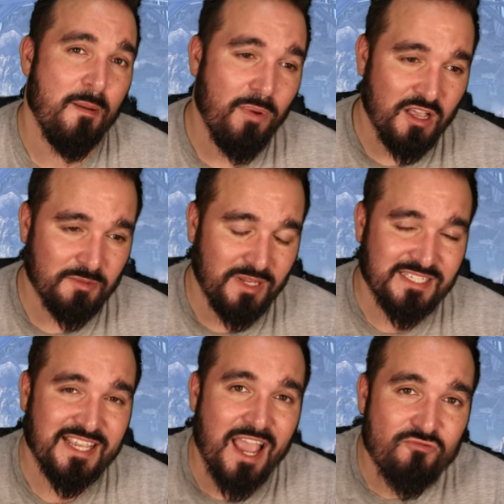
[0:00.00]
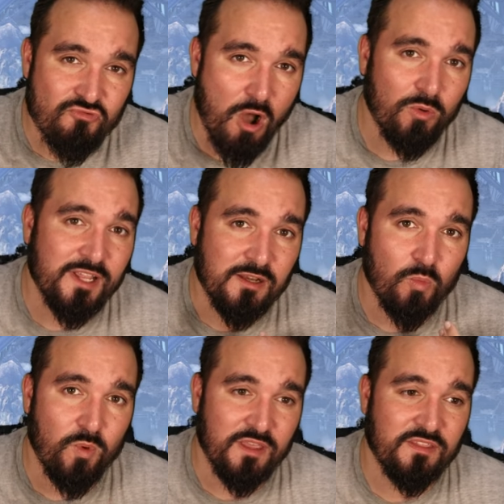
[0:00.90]
possibly see a
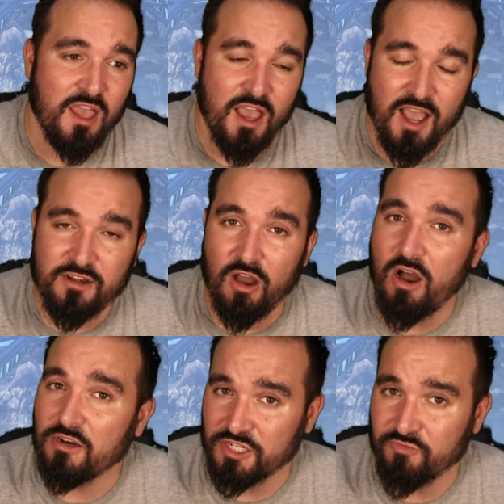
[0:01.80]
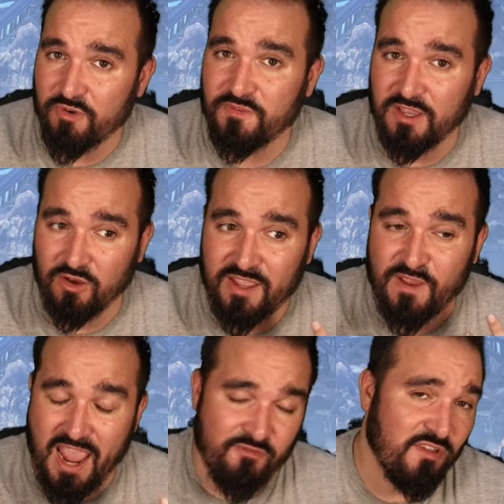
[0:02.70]
roll-in with an ARK two reveal if
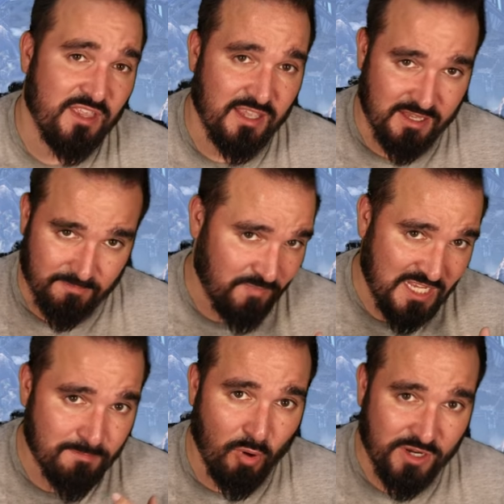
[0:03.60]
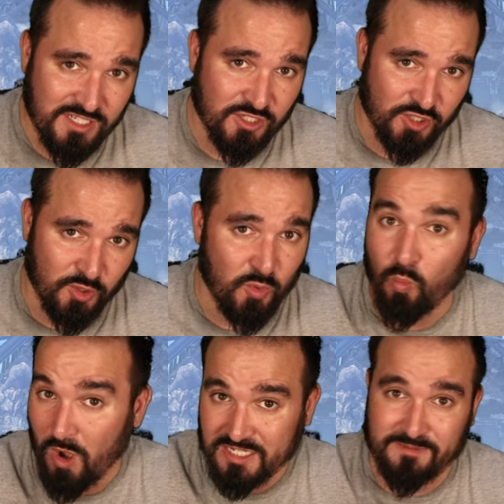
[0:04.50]
everything is pointing to
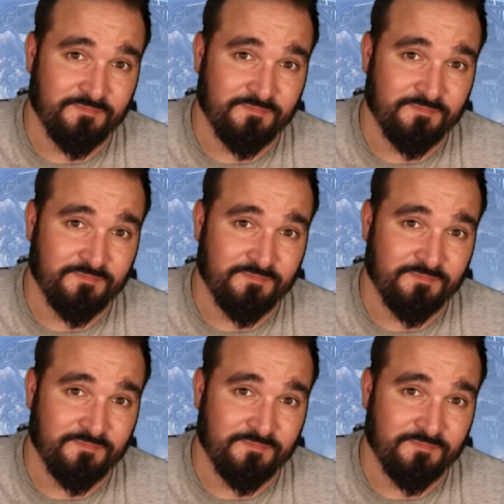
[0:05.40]
what